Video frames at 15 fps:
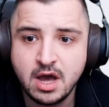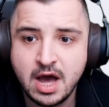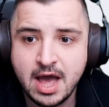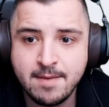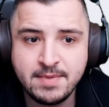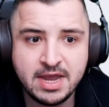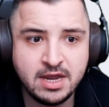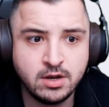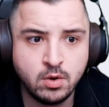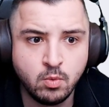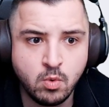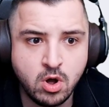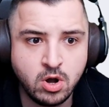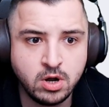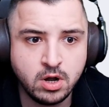I mean,
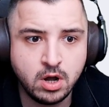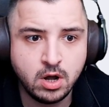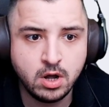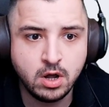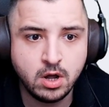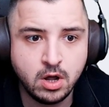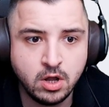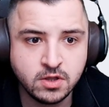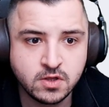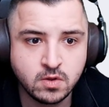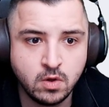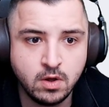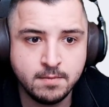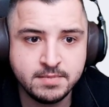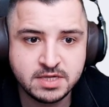Wong,
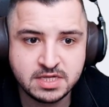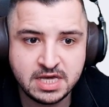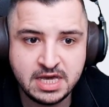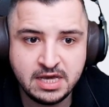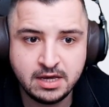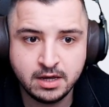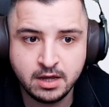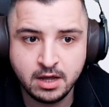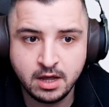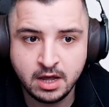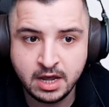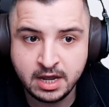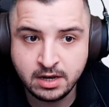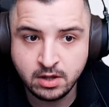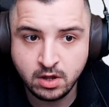Onslaught, Mystique,
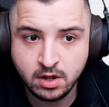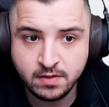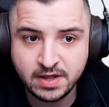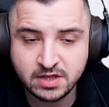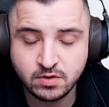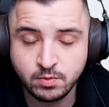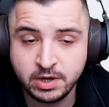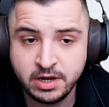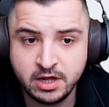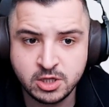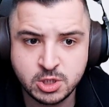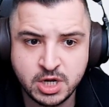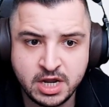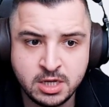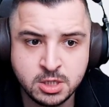Ironheart. That's a really nice
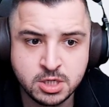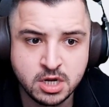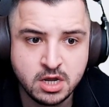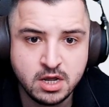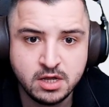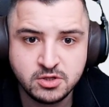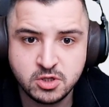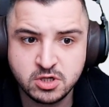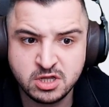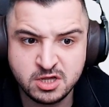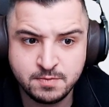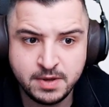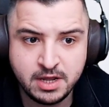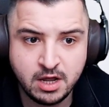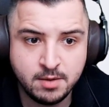change. Just going to
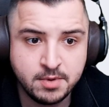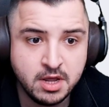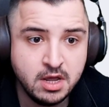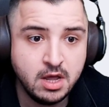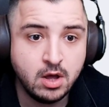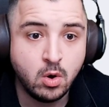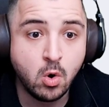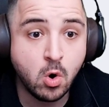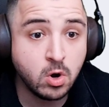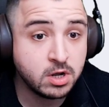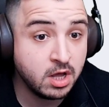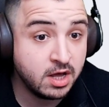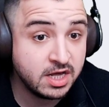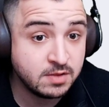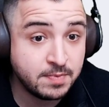speed it up.
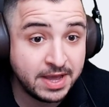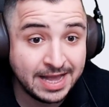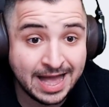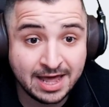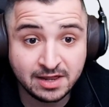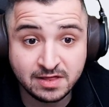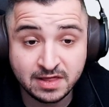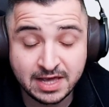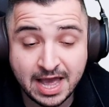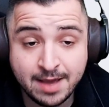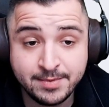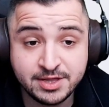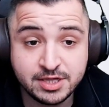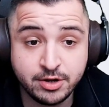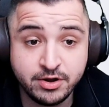Orca is being added to the game
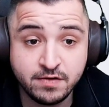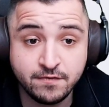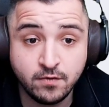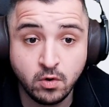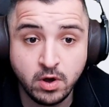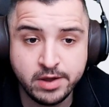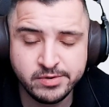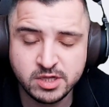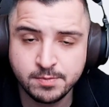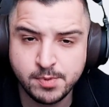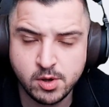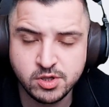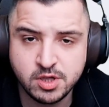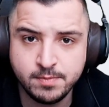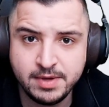in Series 4. It was
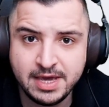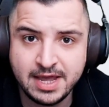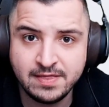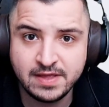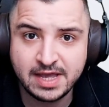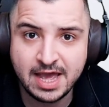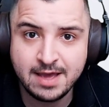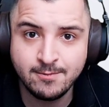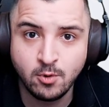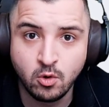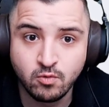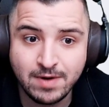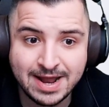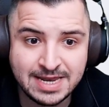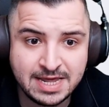supposed to be in the game
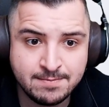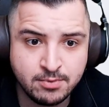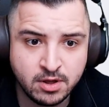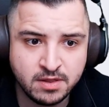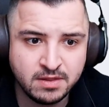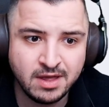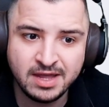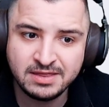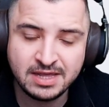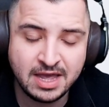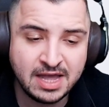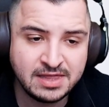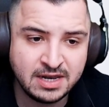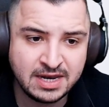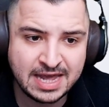already, but it
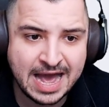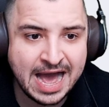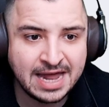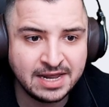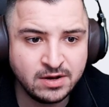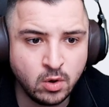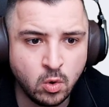didn't get added.